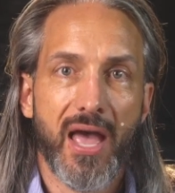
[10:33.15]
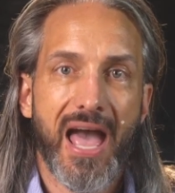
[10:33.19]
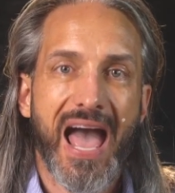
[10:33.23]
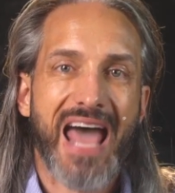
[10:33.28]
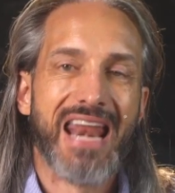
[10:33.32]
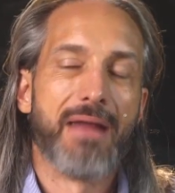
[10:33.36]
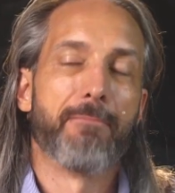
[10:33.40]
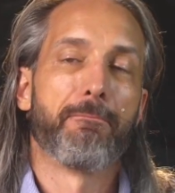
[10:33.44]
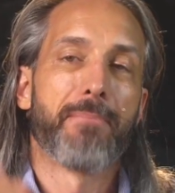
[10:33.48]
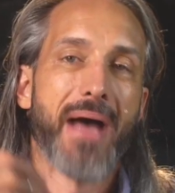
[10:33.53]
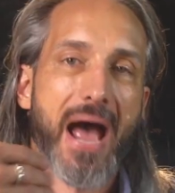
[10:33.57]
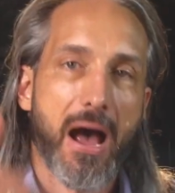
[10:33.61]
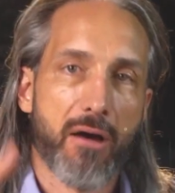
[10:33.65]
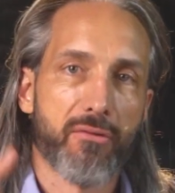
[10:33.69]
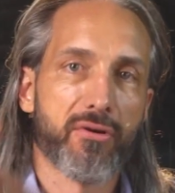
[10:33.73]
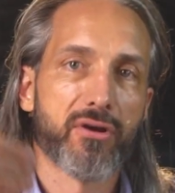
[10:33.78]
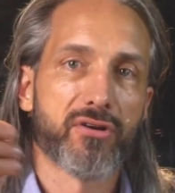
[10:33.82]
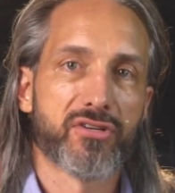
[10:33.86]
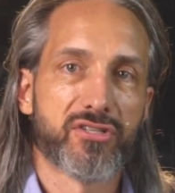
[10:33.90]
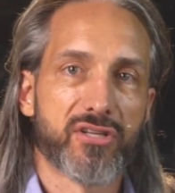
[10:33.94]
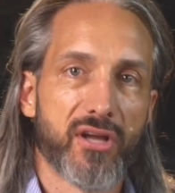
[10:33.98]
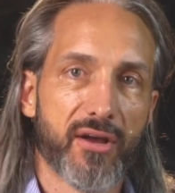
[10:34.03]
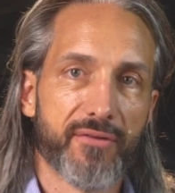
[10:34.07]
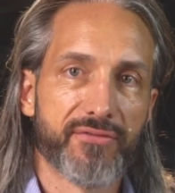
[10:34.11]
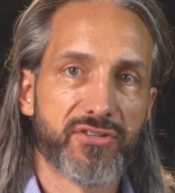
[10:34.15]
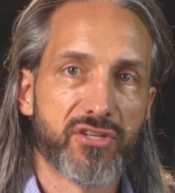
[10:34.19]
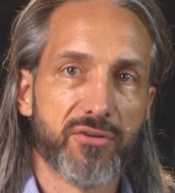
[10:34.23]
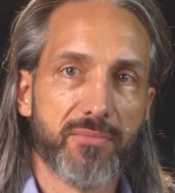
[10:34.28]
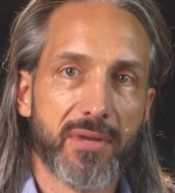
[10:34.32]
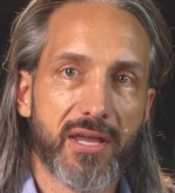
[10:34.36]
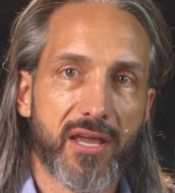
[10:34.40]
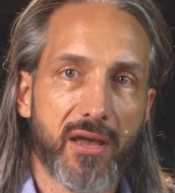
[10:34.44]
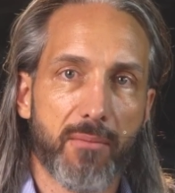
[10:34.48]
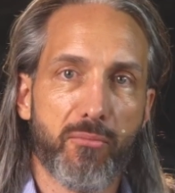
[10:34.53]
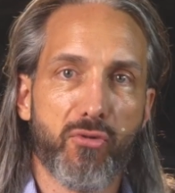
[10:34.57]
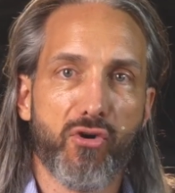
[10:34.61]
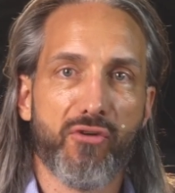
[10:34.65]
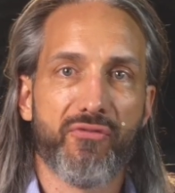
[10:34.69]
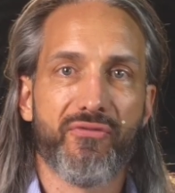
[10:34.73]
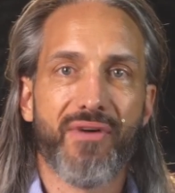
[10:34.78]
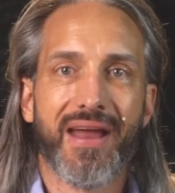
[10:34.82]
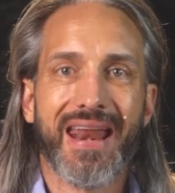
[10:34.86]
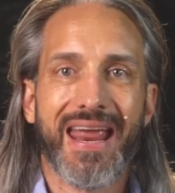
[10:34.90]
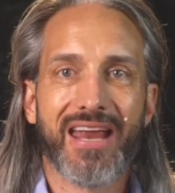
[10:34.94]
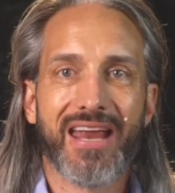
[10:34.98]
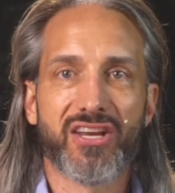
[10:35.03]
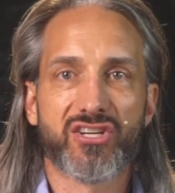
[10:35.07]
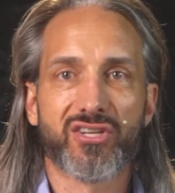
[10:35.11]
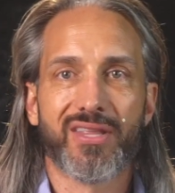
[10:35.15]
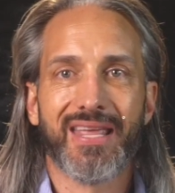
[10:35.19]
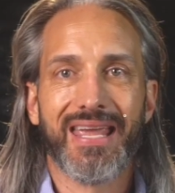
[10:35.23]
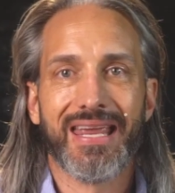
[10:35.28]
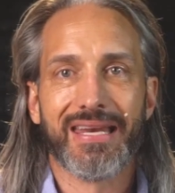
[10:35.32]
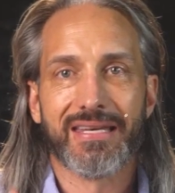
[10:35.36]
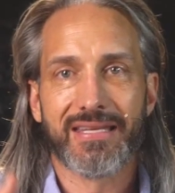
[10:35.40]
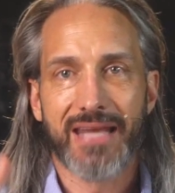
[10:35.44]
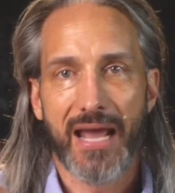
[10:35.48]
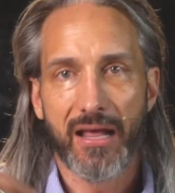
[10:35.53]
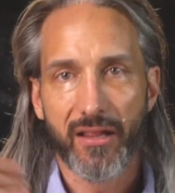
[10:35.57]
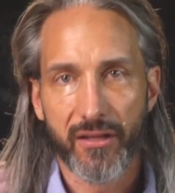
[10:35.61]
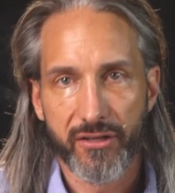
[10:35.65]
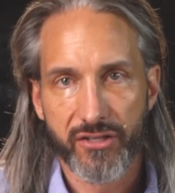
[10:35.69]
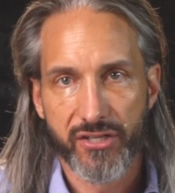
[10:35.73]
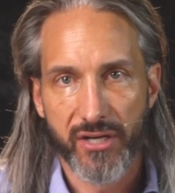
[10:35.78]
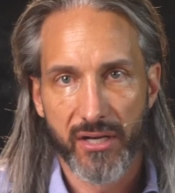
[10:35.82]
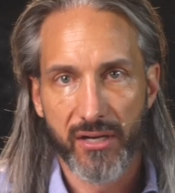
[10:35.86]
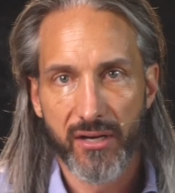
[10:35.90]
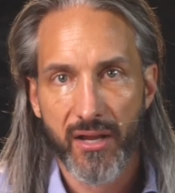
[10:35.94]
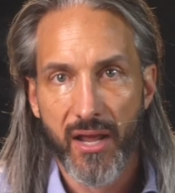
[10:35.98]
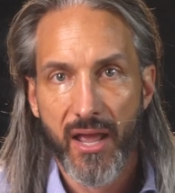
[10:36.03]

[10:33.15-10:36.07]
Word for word: and empower yourself to become more financially intelligent